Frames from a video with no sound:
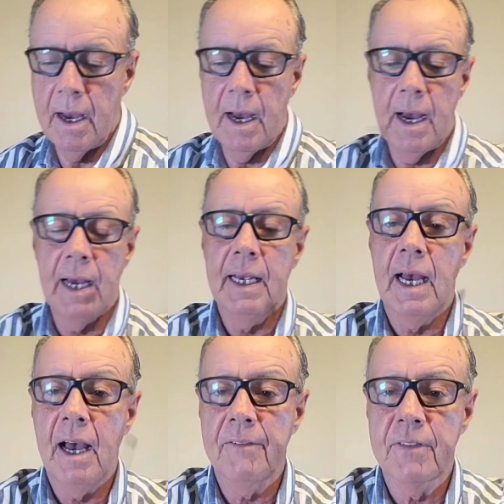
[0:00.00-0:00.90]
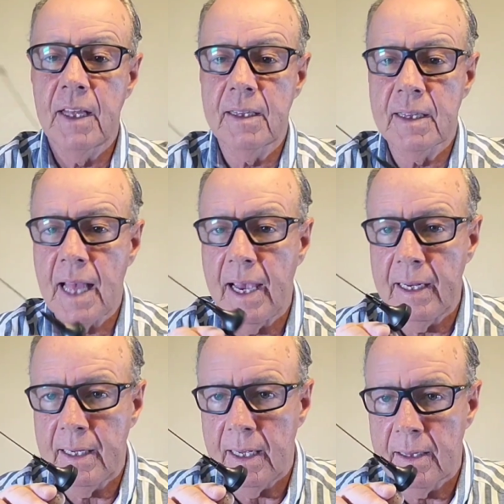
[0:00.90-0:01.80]
I have the
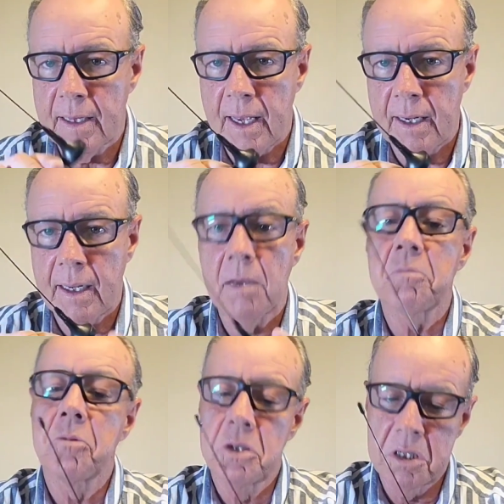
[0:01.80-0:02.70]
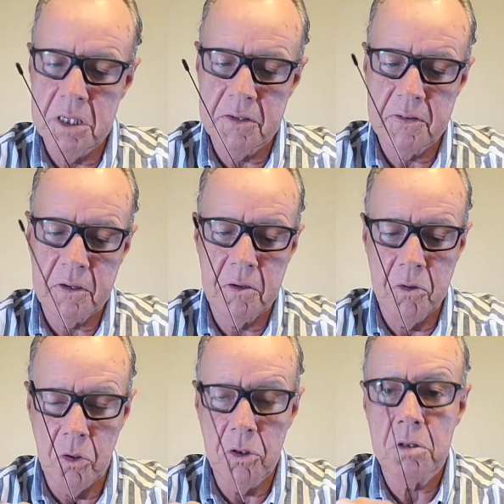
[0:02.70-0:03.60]
tiny antenna, which is
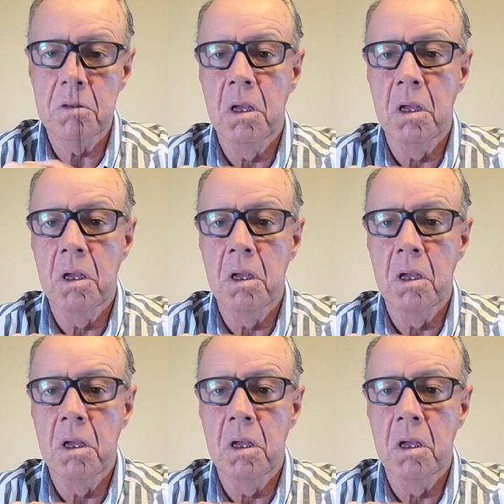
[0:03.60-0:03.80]
good